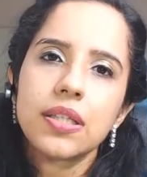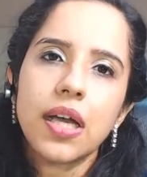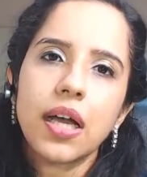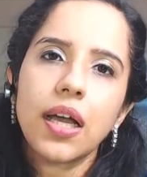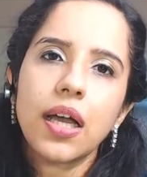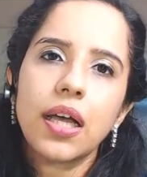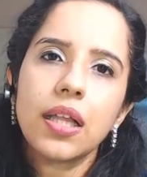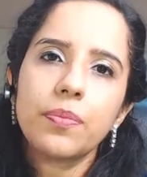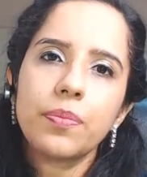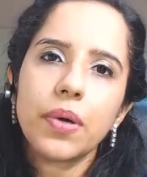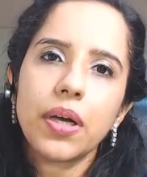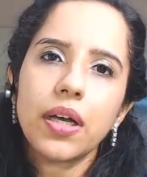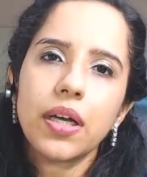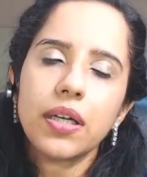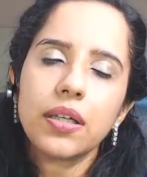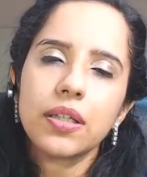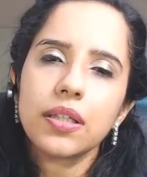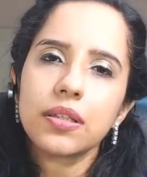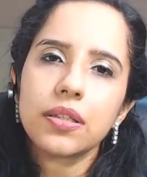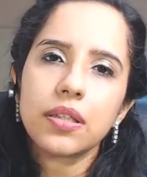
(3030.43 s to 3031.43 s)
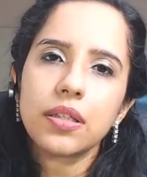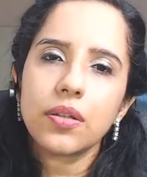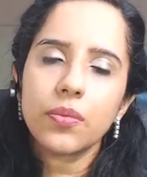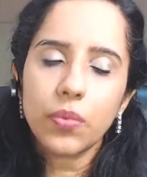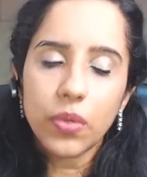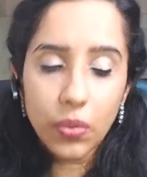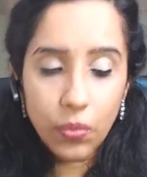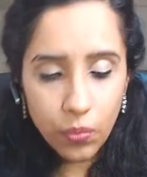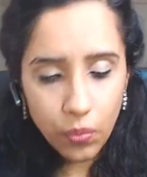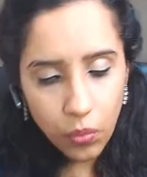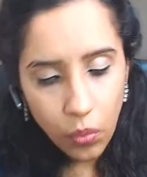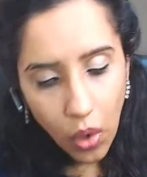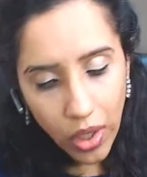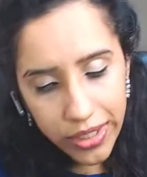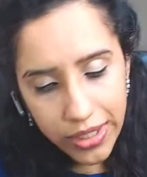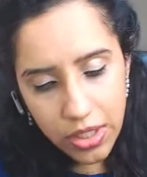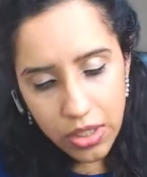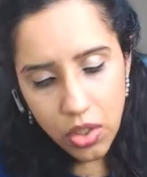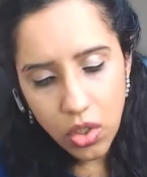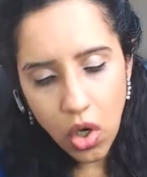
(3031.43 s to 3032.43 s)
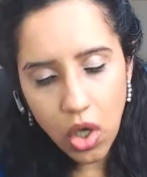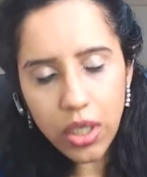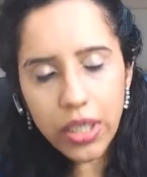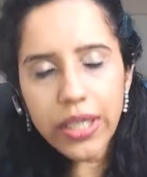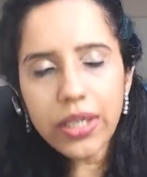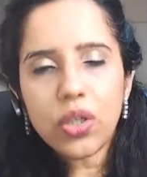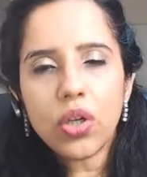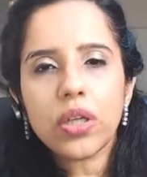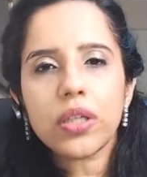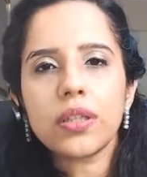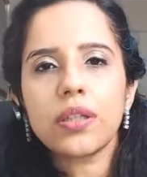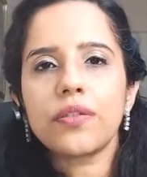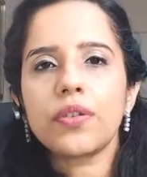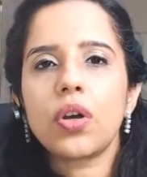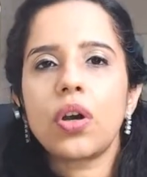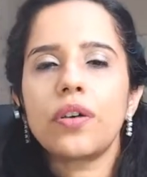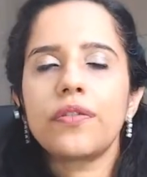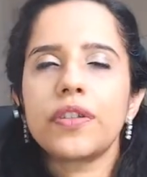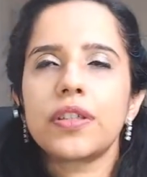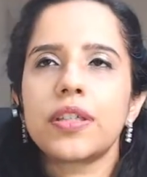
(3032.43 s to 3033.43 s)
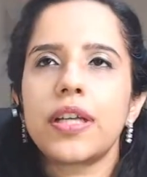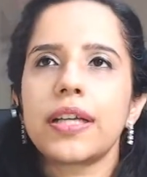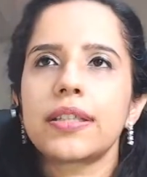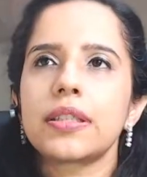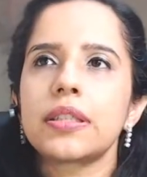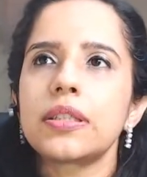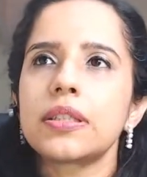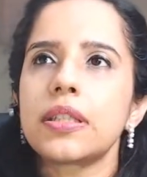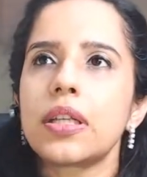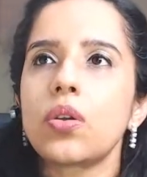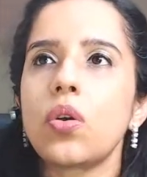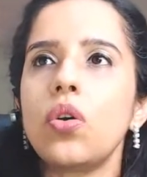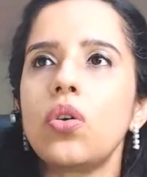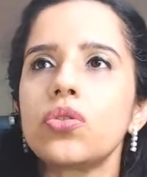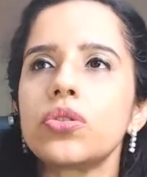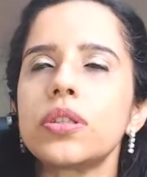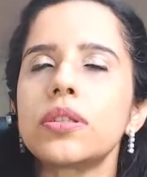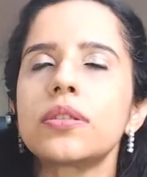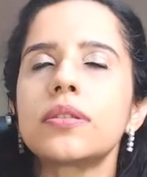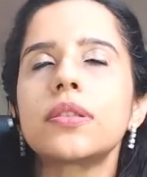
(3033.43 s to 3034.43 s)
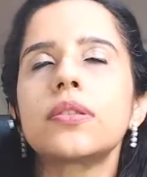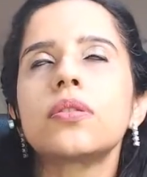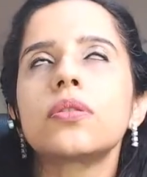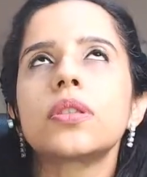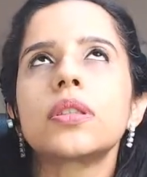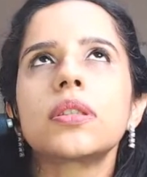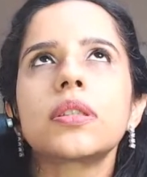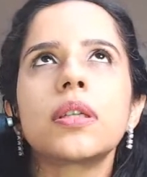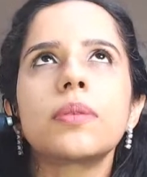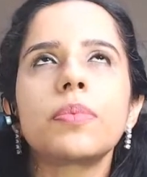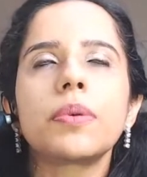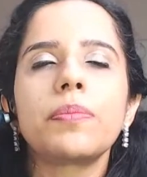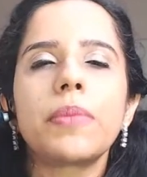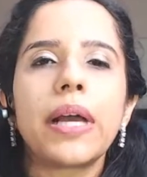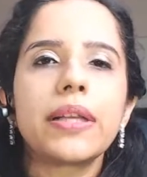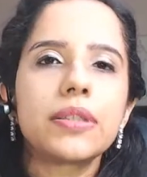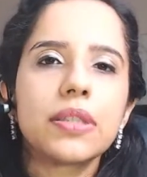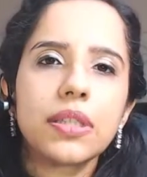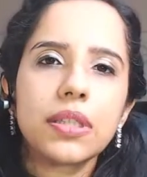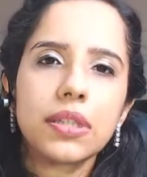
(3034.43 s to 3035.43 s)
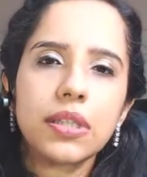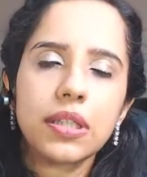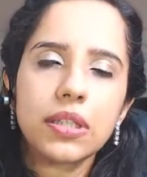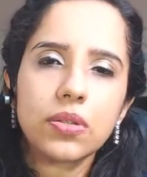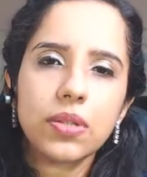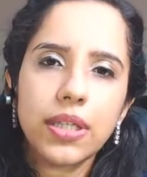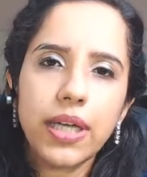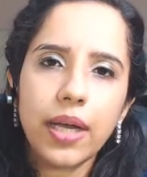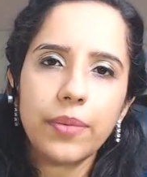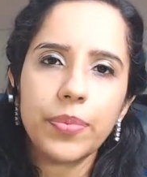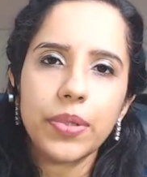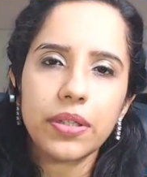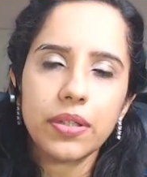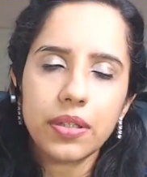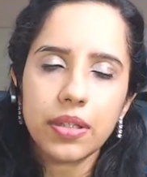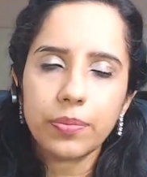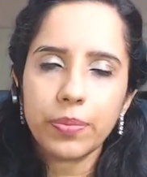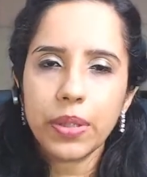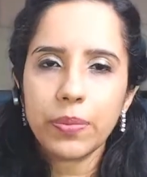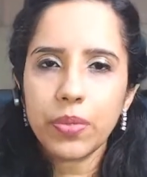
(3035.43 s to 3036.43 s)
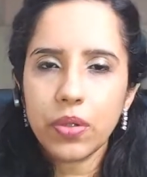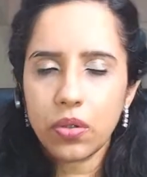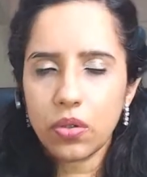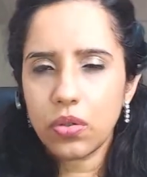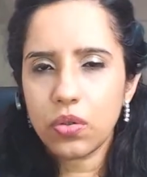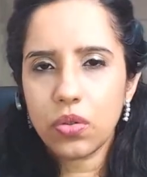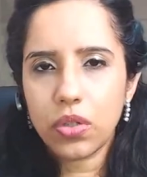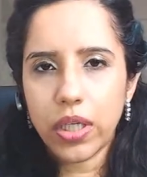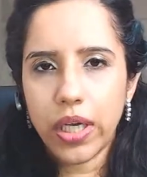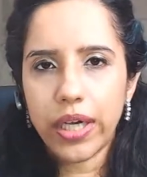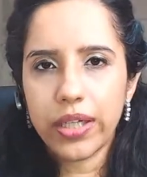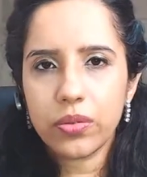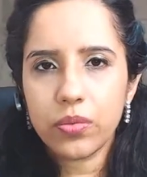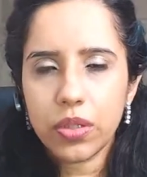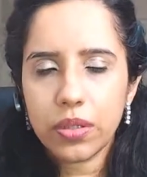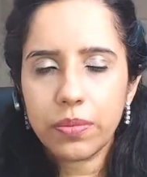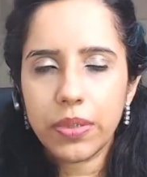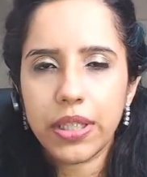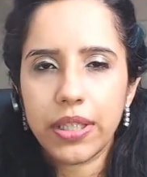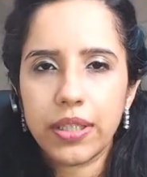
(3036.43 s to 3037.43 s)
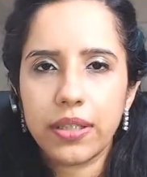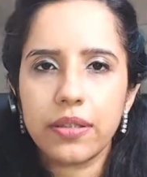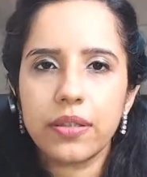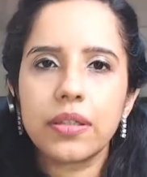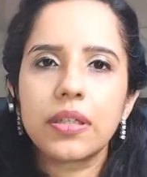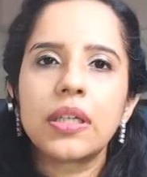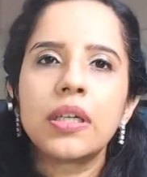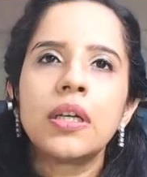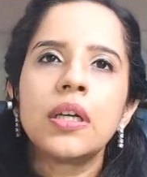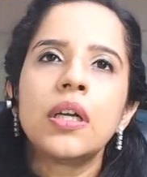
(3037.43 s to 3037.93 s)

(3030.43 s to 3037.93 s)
Sankalpa, the what is wrongly taught in the law of attraction is that, oh, just just keep imagining things will happen, and then people don't do the hard work behind it.